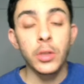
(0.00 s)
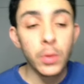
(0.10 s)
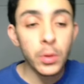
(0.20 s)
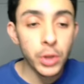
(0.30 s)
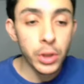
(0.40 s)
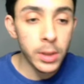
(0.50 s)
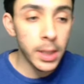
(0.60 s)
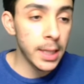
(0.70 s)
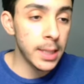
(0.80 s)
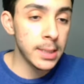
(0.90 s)
Notion
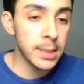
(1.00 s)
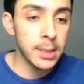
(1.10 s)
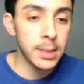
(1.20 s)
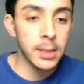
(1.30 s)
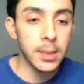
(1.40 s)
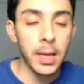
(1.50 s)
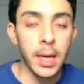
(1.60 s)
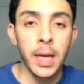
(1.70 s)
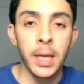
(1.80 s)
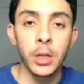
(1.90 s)
is
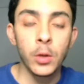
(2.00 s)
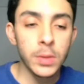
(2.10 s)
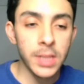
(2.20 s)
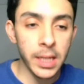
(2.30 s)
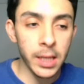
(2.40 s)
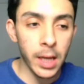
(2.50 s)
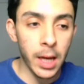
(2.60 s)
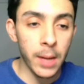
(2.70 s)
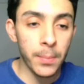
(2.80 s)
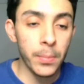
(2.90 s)
a note-taking
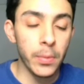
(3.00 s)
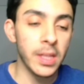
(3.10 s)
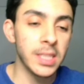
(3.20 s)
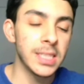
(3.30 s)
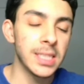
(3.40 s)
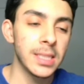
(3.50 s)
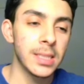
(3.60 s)
app that is